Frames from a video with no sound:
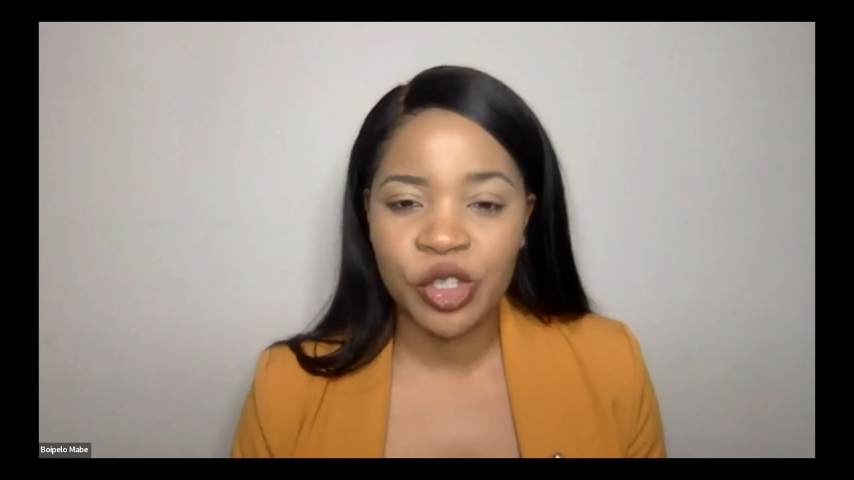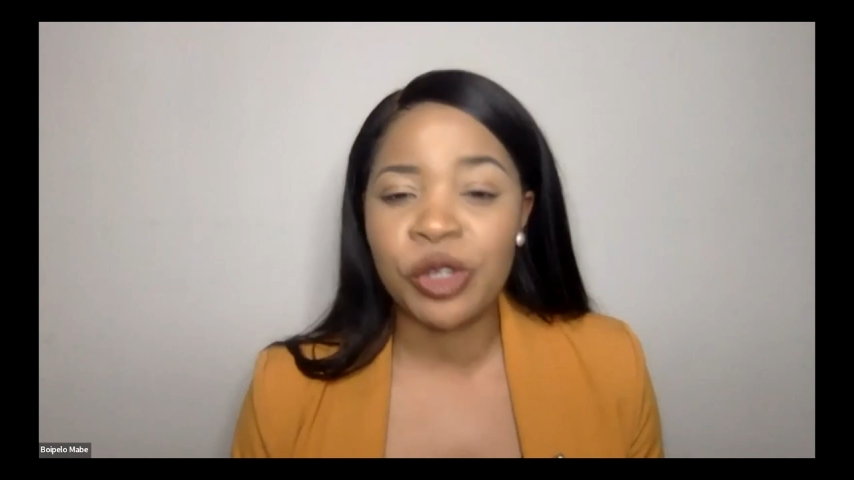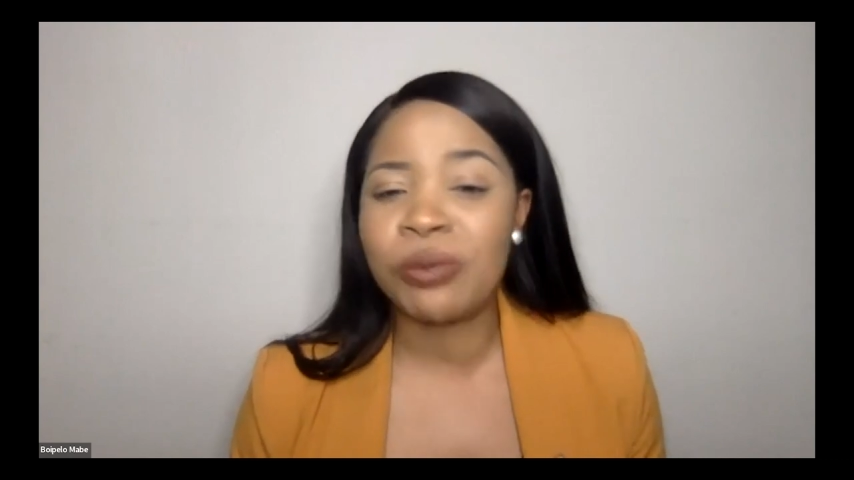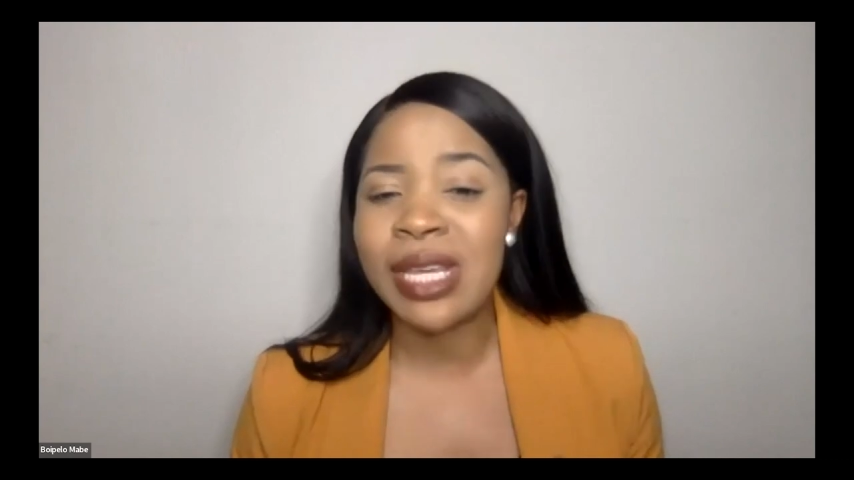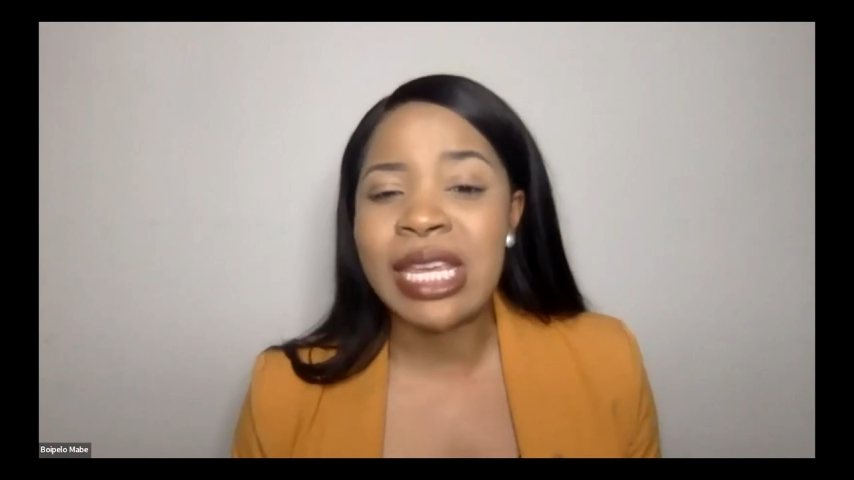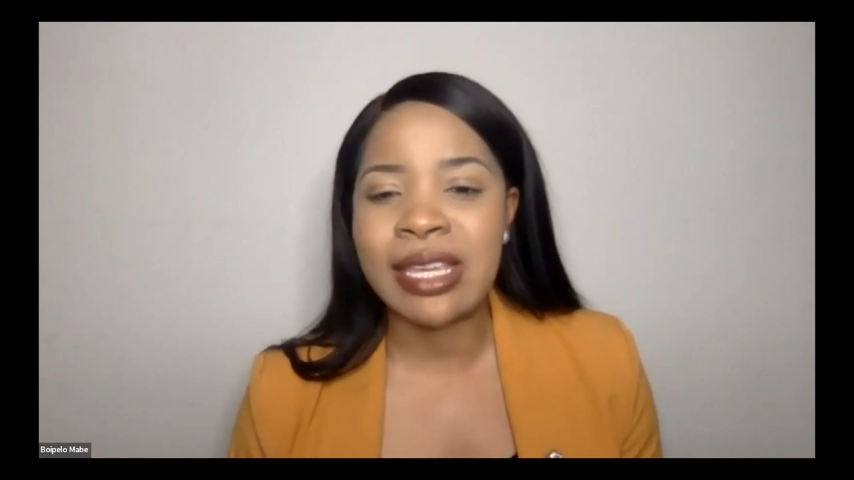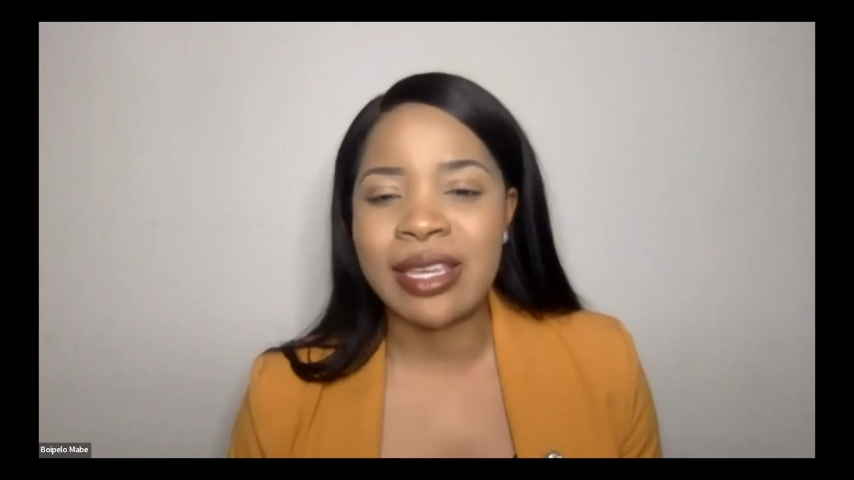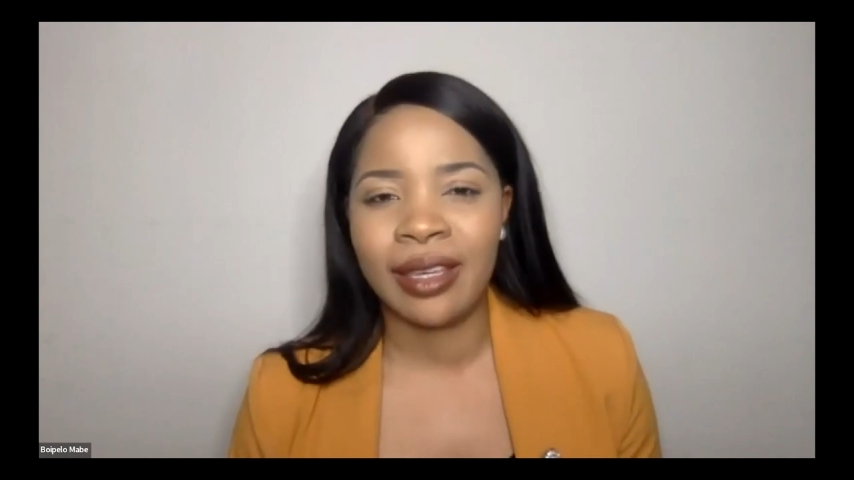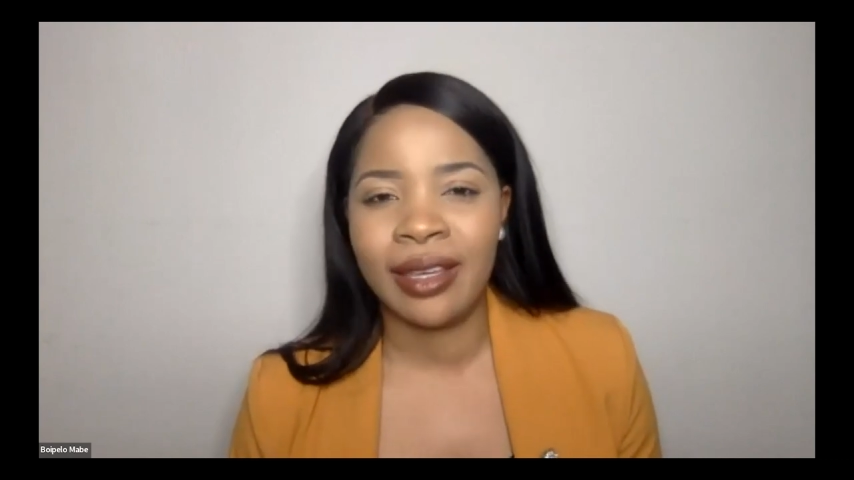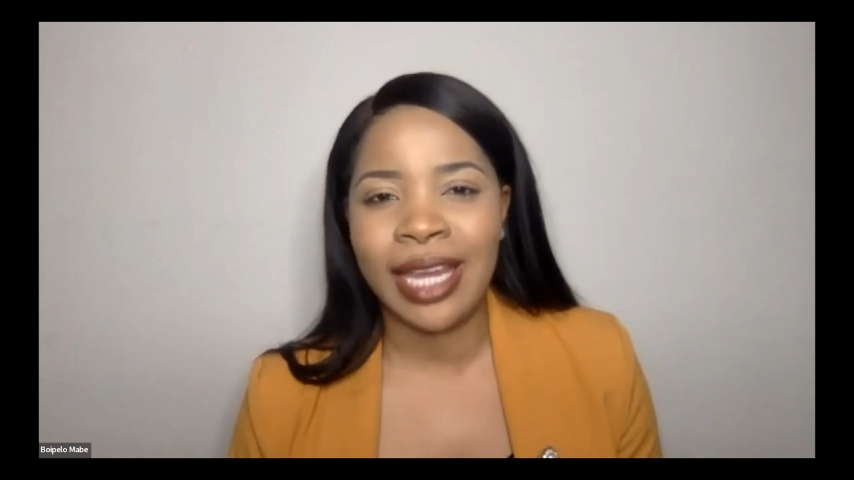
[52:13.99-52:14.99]
to
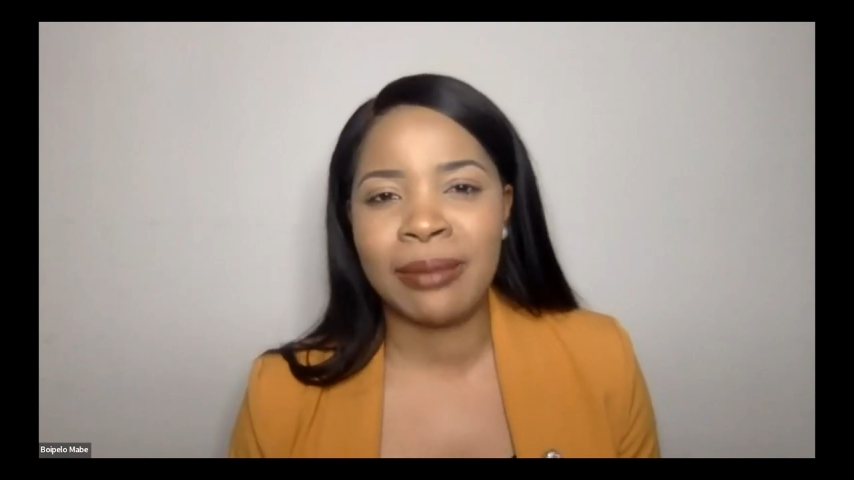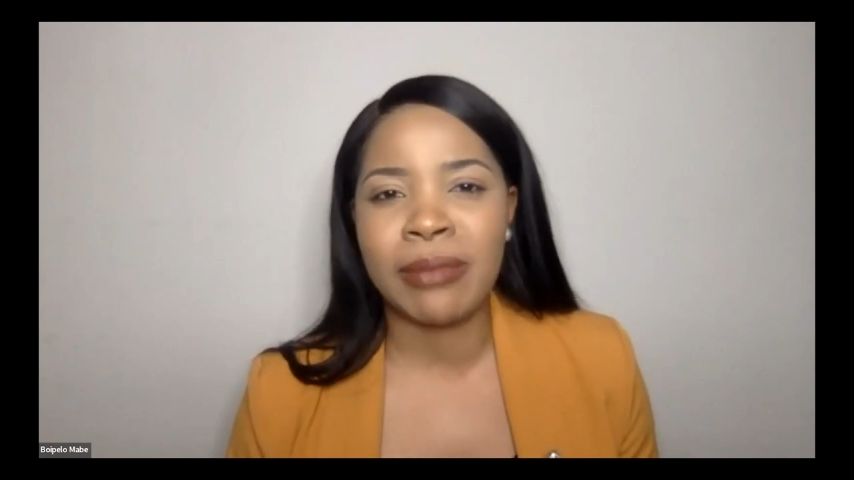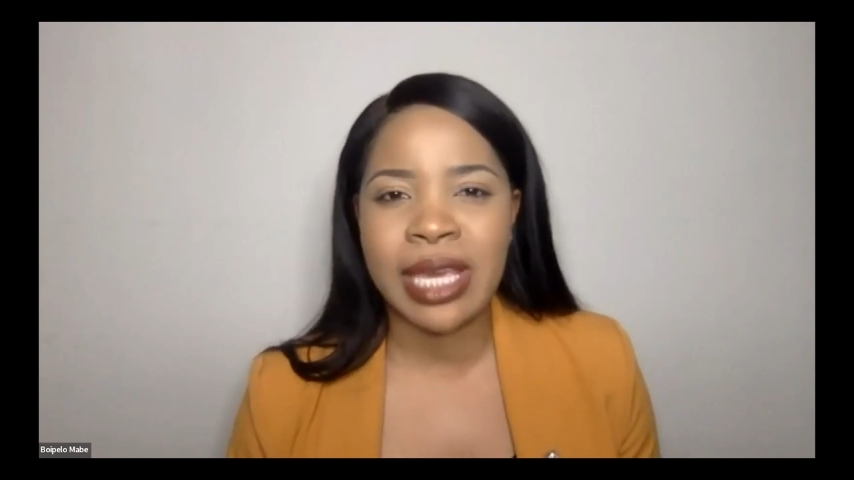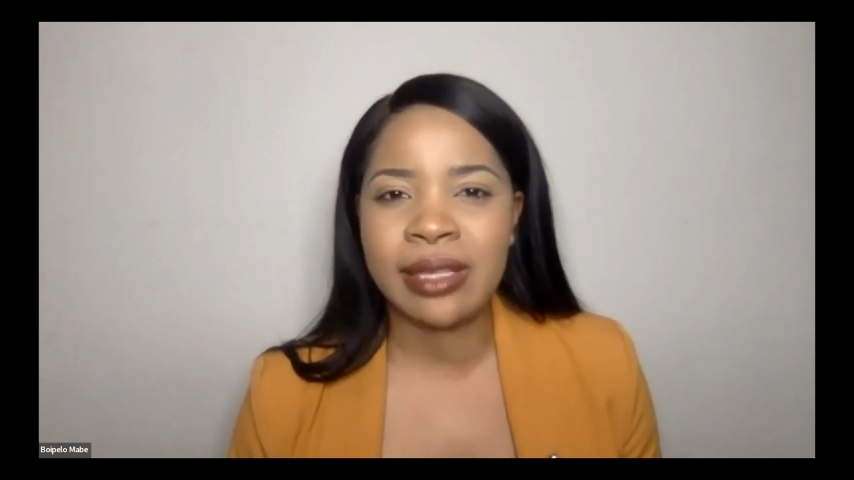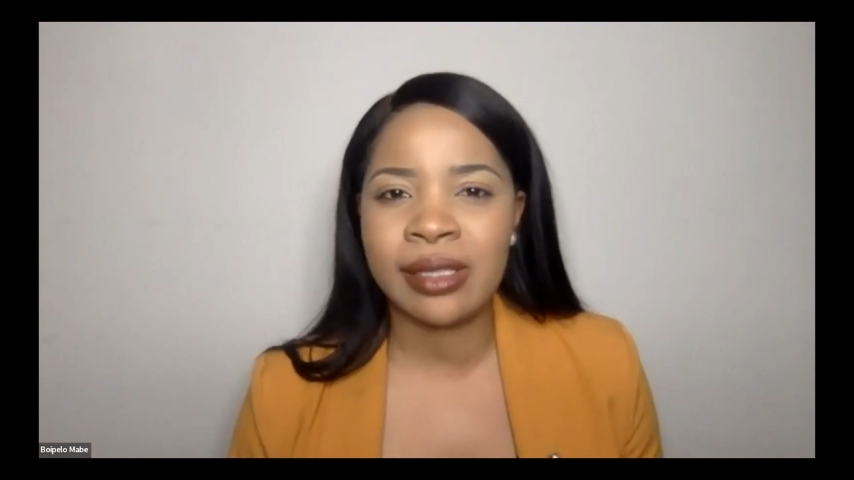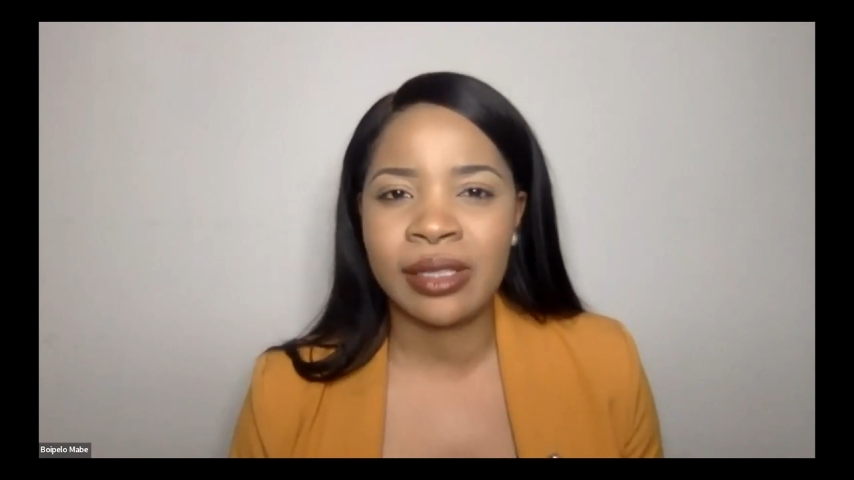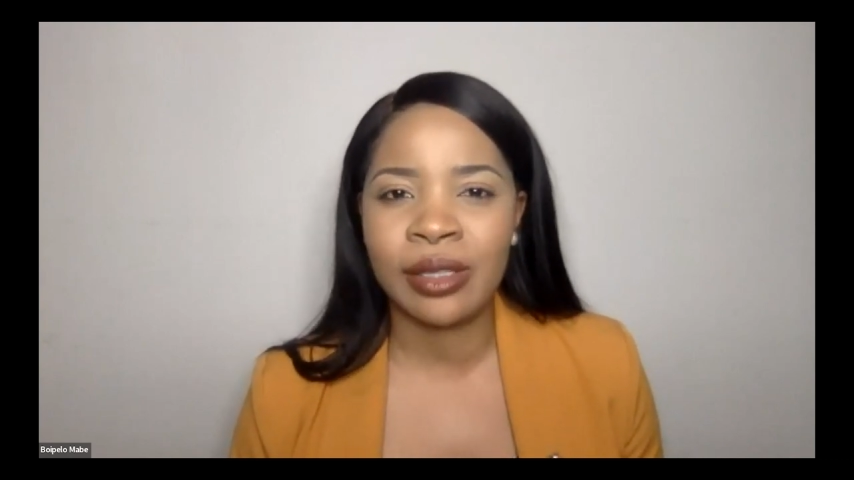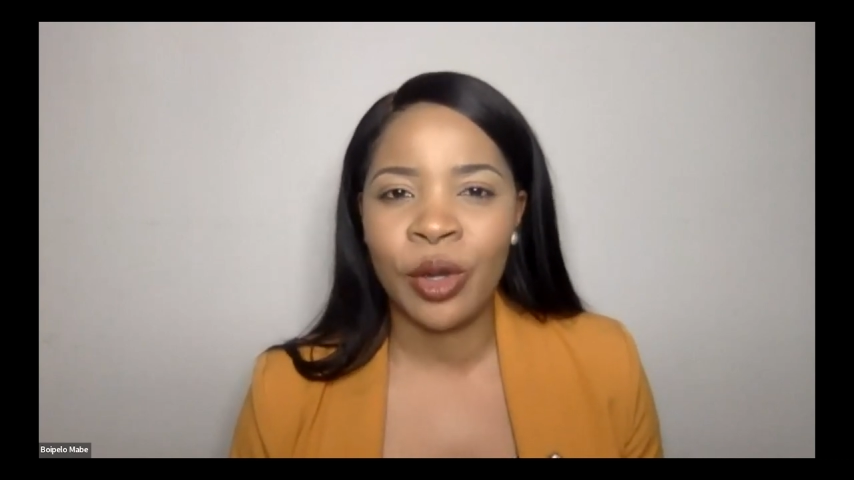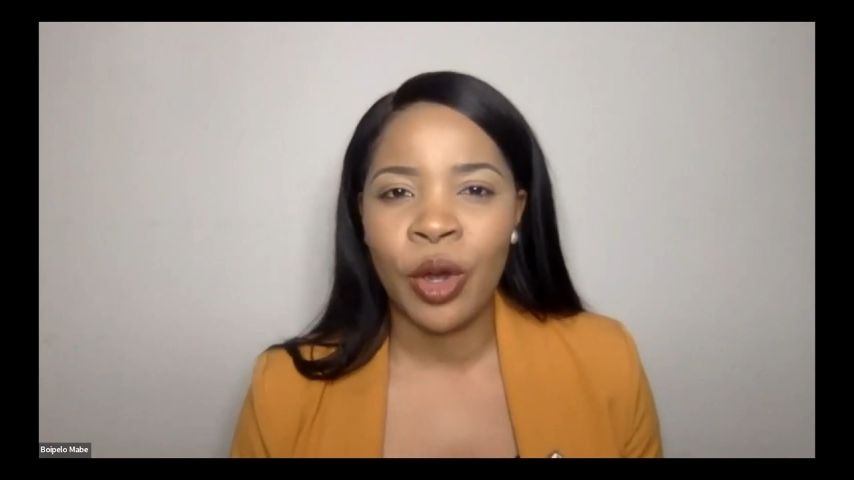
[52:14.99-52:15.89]
me, it means